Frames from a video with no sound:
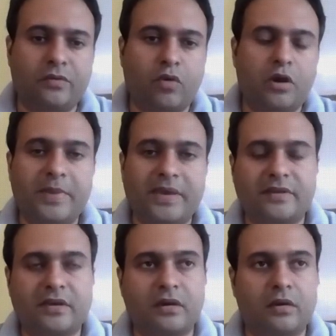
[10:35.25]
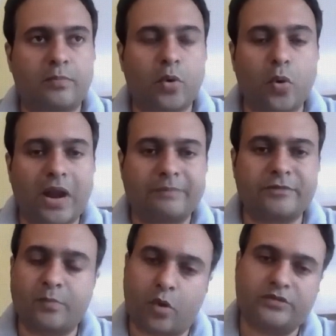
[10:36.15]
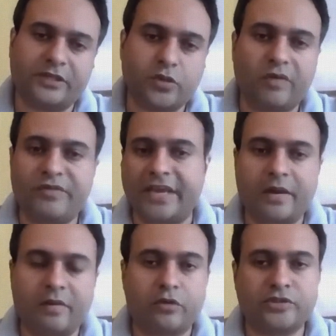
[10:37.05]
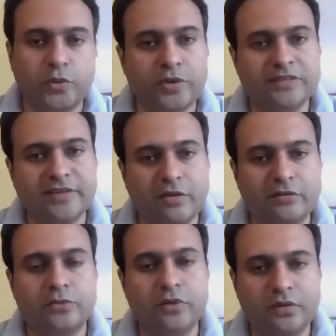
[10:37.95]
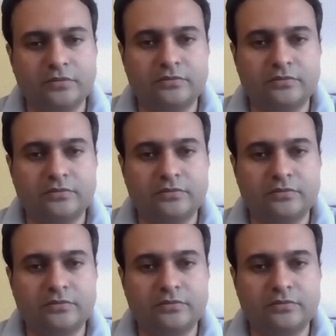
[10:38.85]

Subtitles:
what basic programs and projects you have taken up for students in your school?